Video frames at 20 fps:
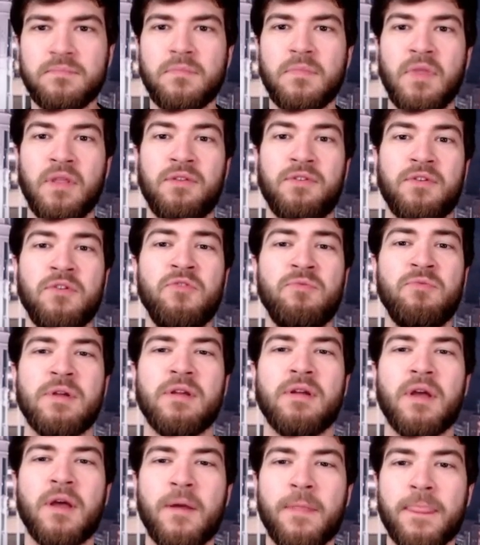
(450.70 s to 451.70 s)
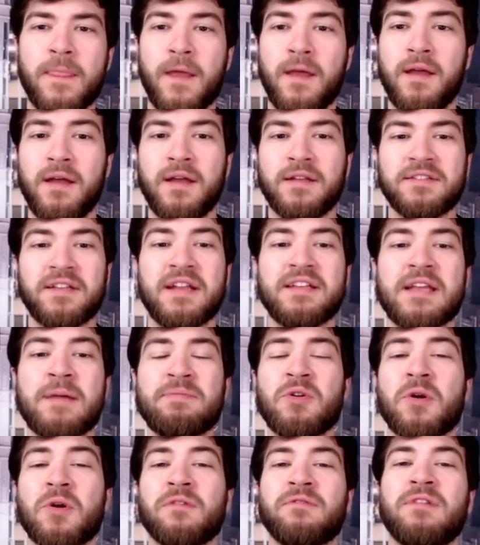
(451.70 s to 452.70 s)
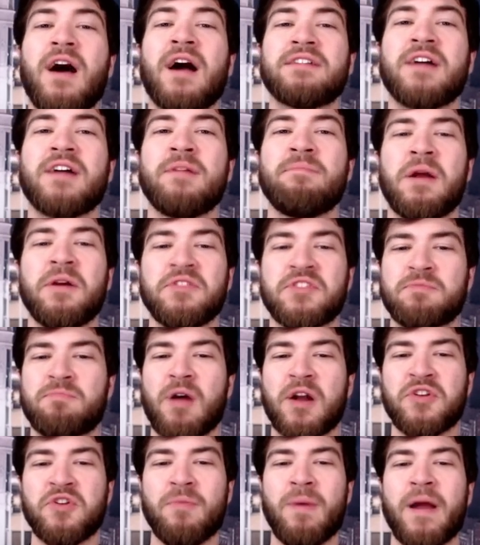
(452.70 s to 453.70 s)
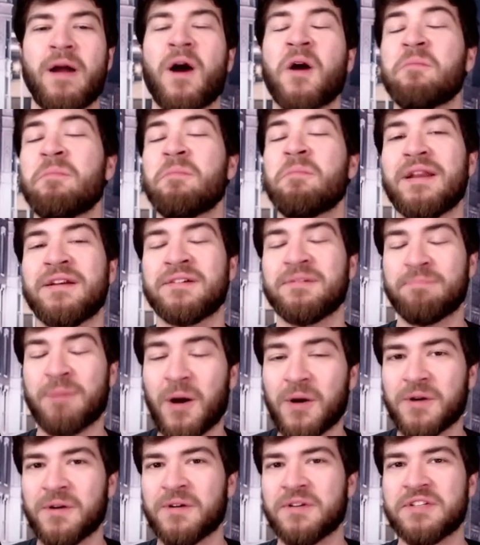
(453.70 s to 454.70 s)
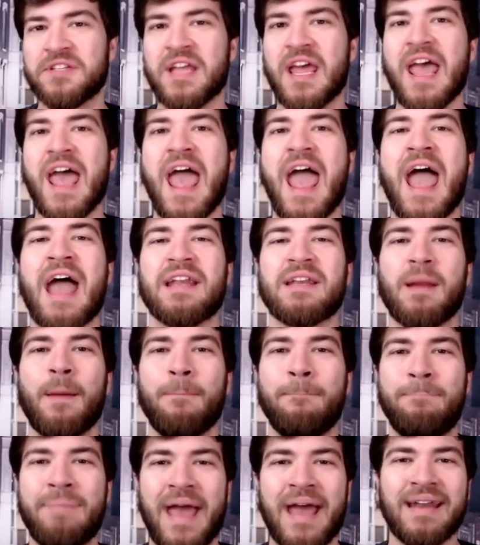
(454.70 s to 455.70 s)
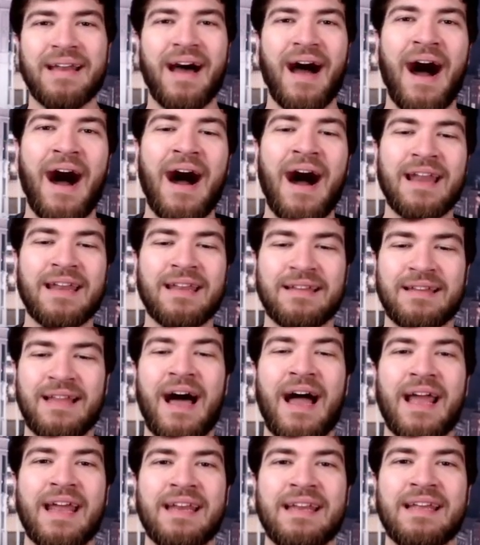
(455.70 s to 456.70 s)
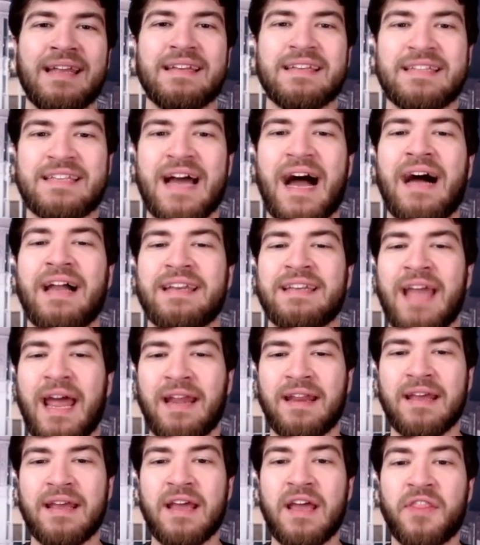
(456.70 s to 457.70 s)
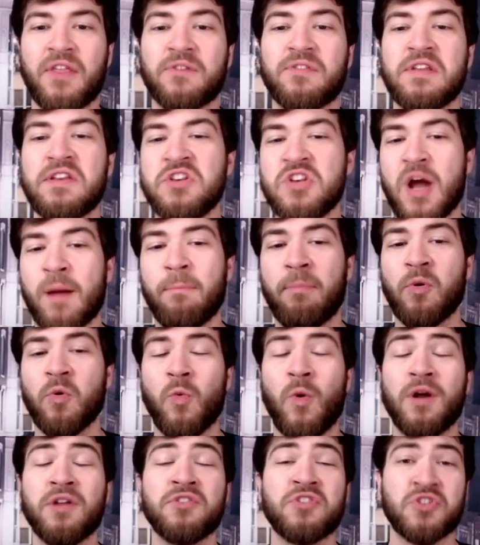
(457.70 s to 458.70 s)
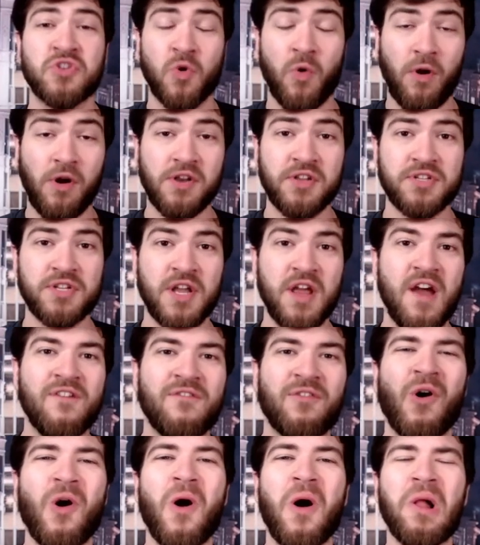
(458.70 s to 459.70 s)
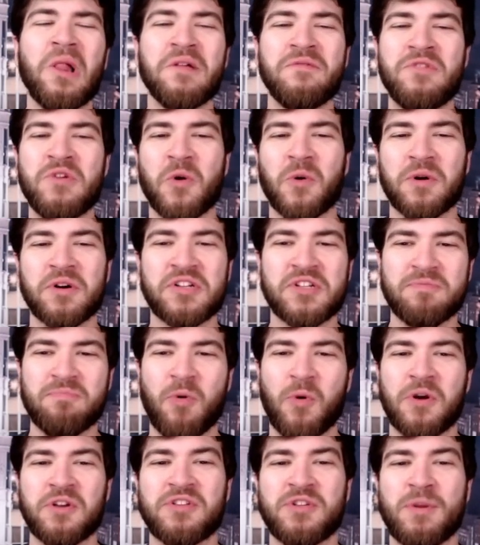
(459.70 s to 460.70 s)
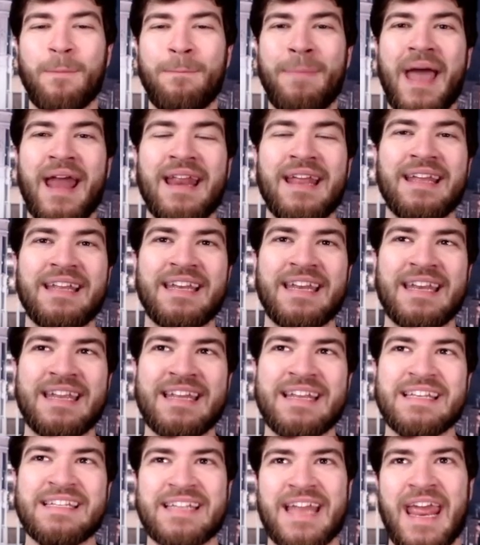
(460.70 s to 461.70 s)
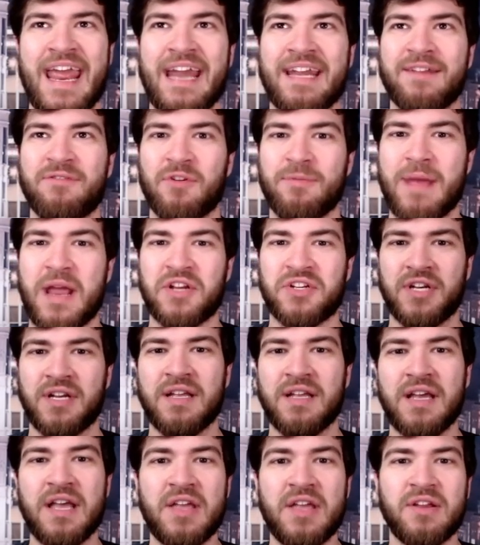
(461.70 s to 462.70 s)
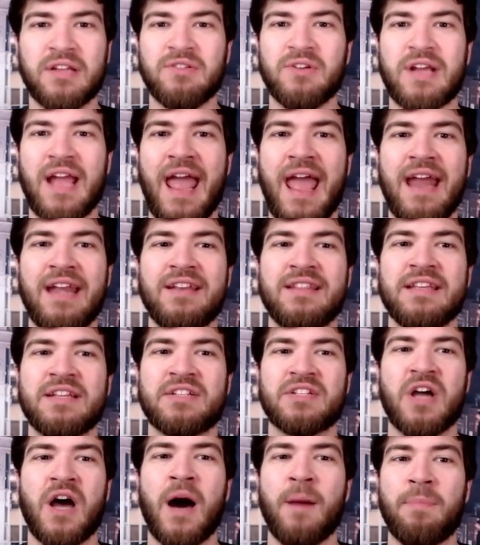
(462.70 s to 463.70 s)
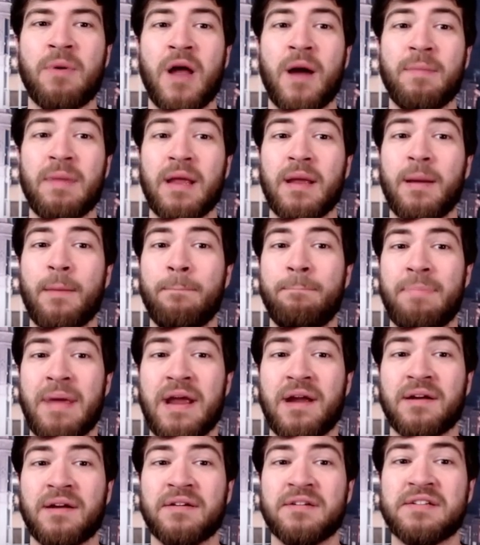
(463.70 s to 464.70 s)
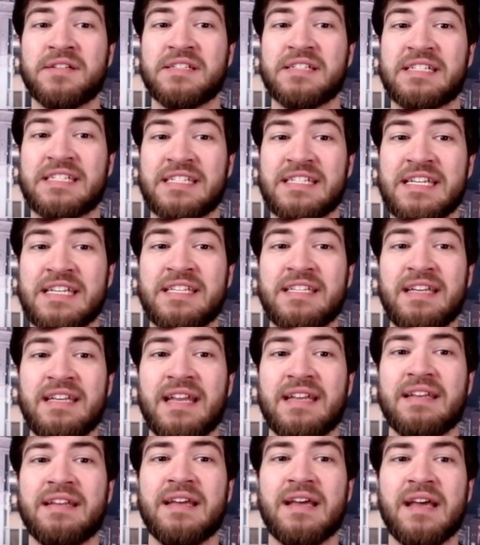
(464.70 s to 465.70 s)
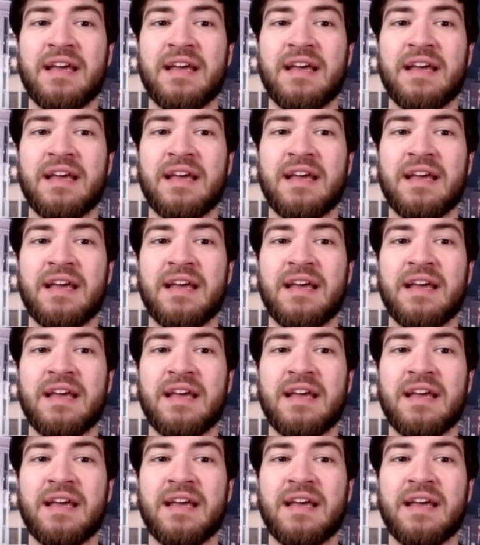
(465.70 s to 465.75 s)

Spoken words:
Excuse me. Today's episode of Locked On Bears is brought to you by our partners at BetOnline.net. They're the number one source for all of your sports betting needs and information. You can look ahead to this upcoming Bears season and